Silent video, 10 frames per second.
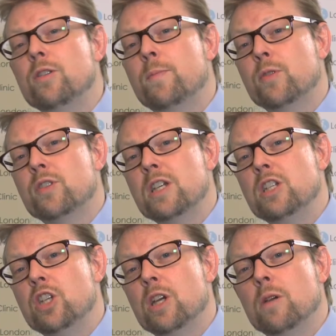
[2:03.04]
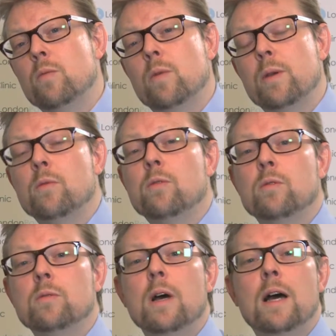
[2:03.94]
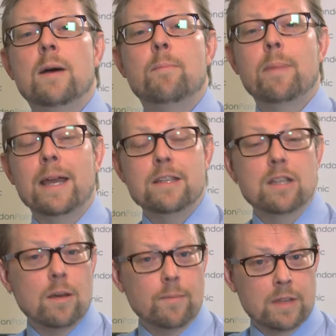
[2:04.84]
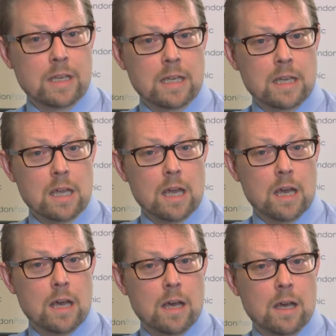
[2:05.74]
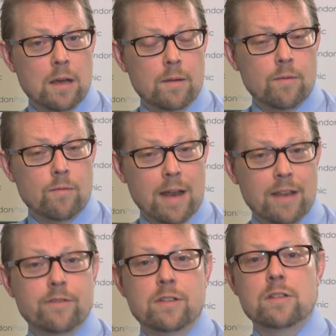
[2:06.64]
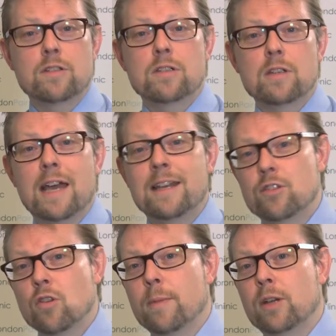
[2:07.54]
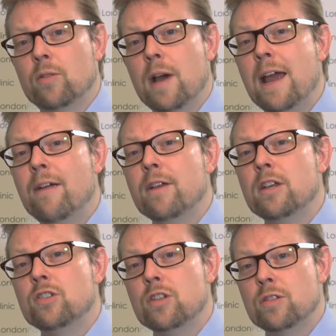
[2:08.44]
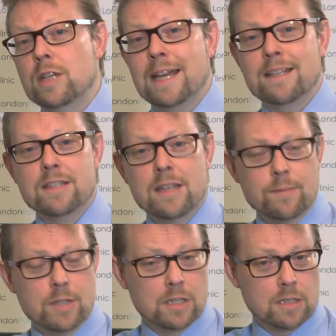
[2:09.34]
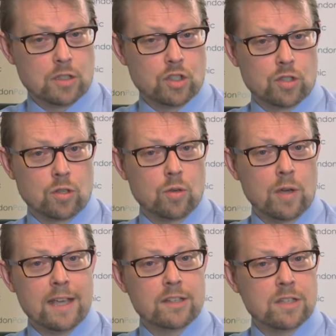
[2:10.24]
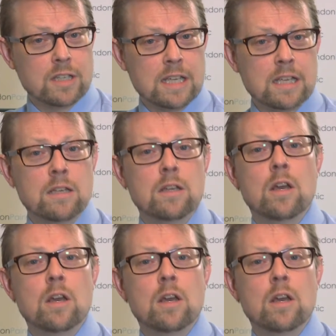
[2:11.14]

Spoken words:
the procedure, we will paint up the relevant anatomical areas using antiseptics such as chlorhexidine.